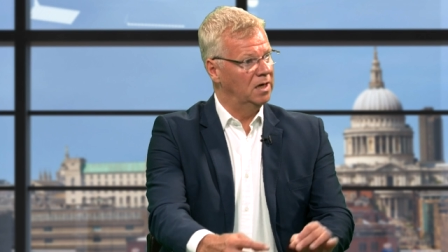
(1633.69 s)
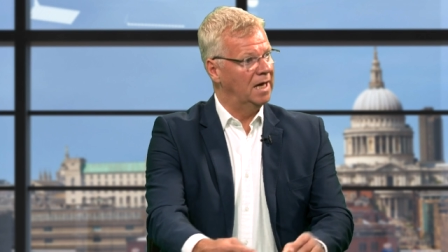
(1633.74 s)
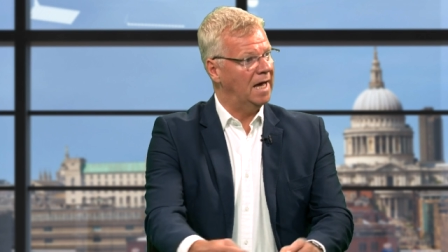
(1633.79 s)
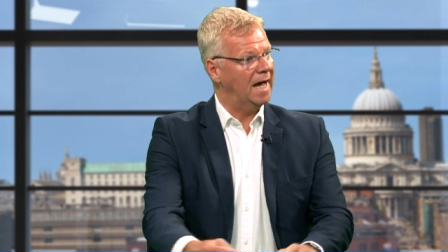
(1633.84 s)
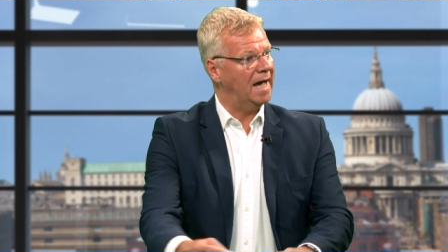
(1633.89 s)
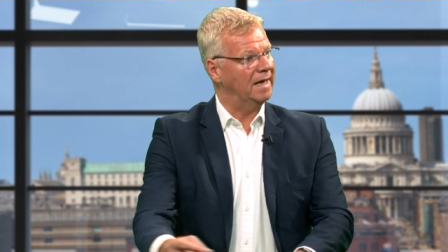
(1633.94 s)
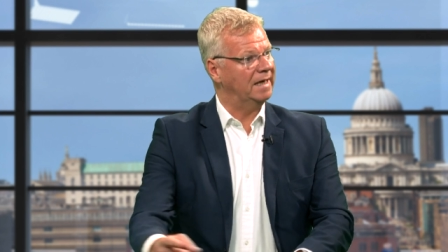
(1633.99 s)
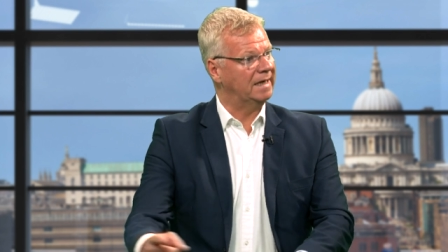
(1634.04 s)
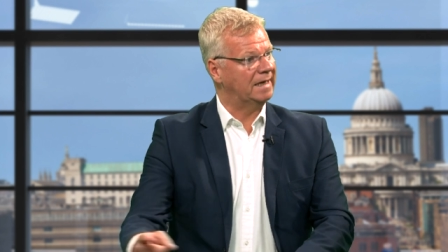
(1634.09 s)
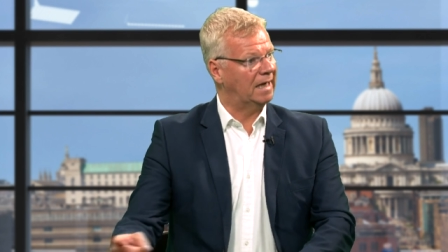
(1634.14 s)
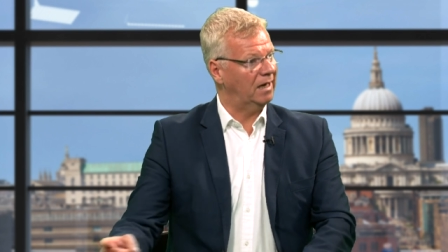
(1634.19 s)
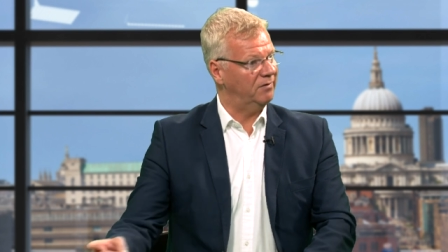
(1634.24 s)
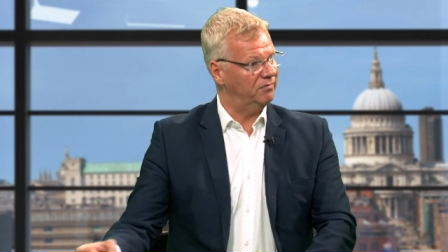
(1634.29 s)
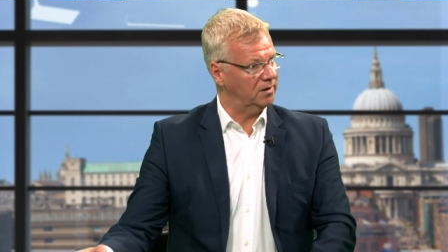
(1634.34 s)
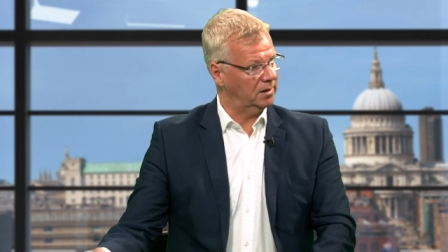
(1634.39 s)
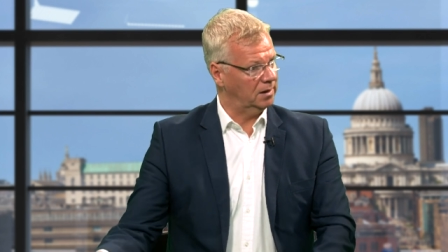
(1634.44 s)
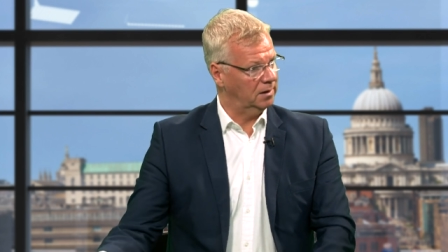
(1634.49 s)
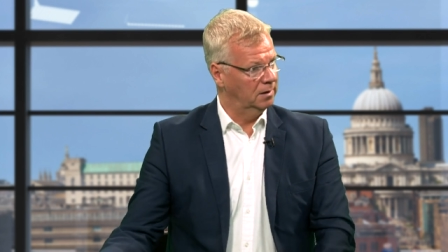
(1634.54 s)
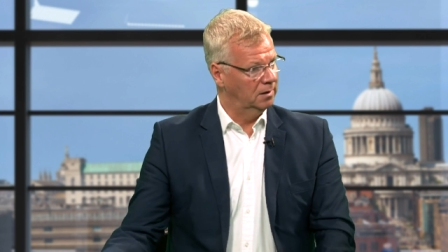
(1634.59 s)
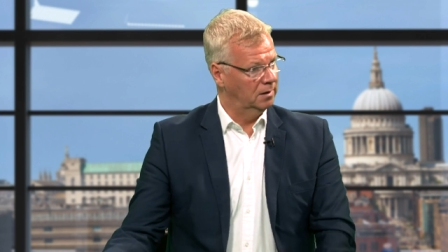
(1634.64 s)
and
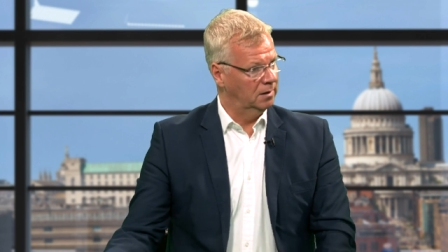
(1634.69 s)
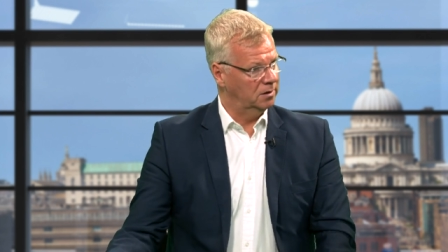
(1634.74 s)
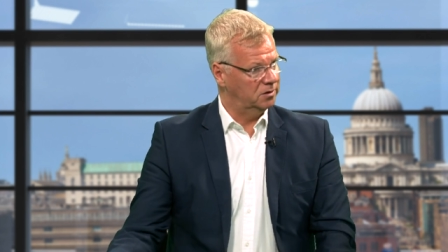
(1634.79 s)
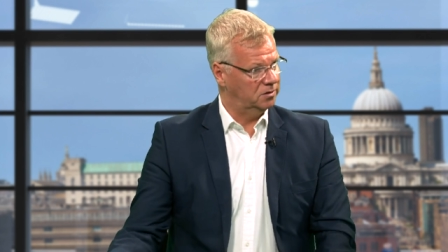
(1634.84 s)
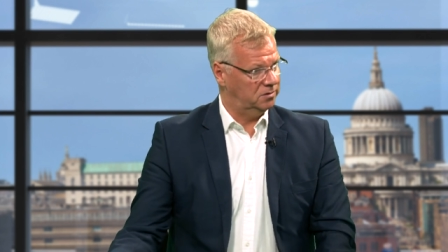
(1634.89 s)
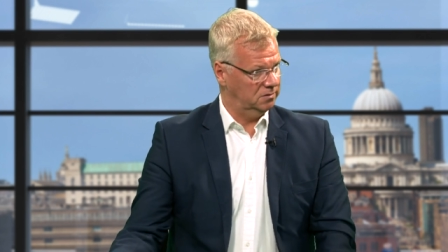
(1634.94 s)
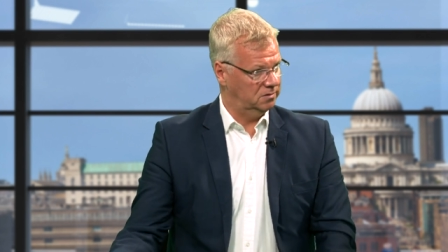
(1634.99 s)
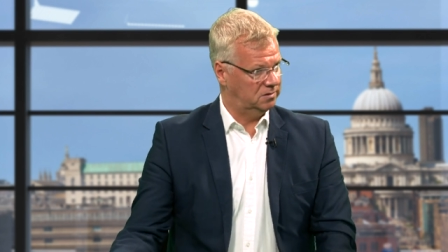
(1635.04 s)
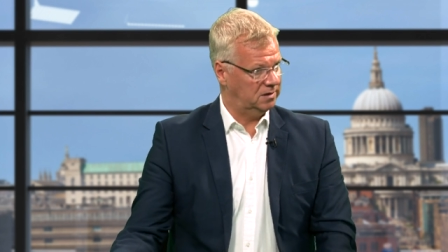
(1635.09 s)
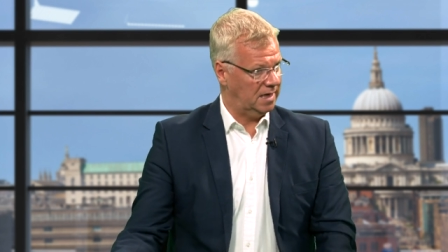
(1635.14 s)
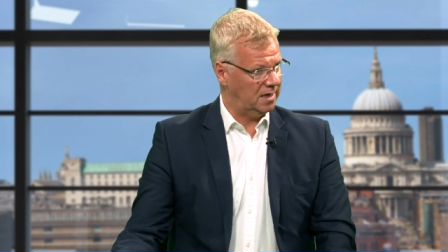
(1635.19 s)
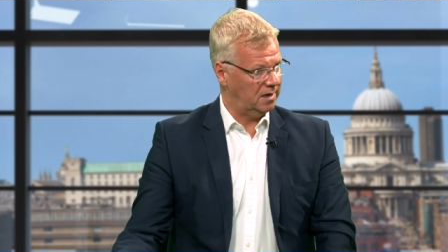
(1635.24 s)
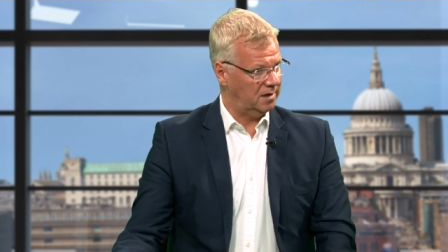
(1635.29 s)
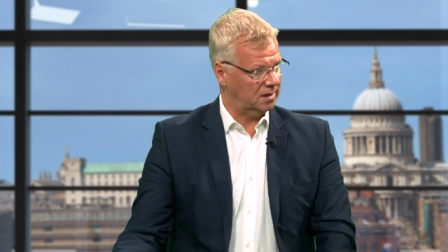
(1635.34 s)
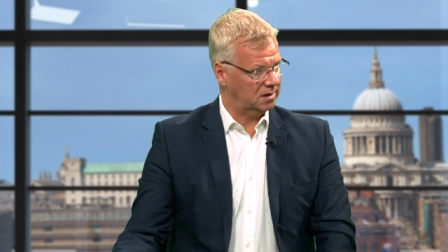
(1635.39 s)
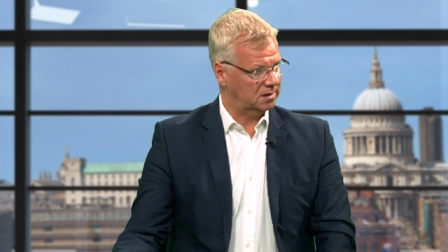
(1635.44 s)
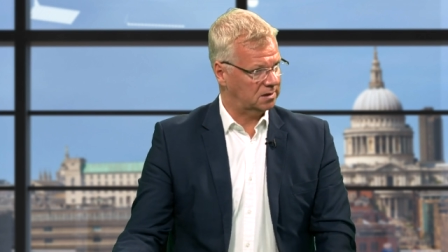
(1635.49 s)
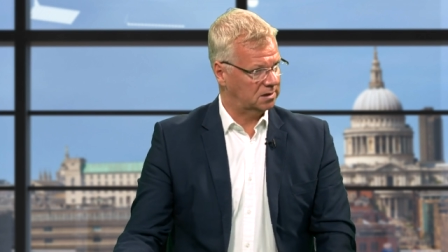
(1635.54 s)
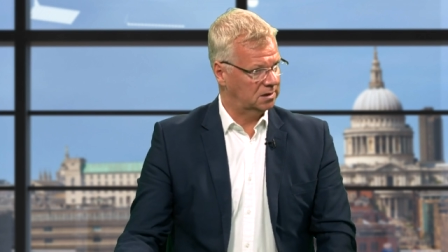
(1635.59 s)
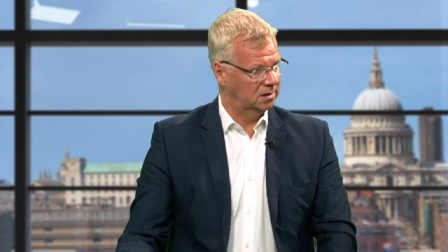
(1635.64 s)
giving to
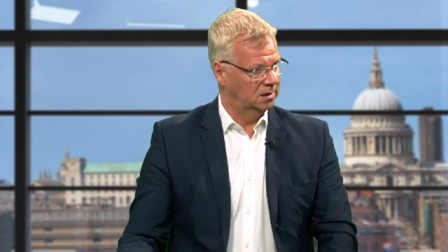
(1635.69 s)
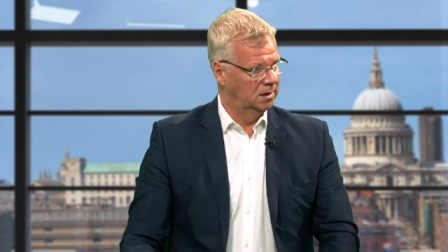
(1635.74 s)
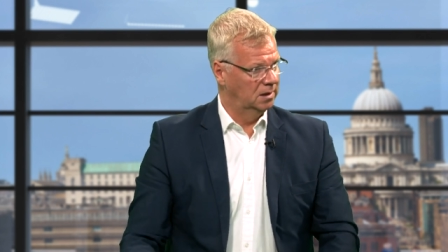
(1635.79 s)
terrorists.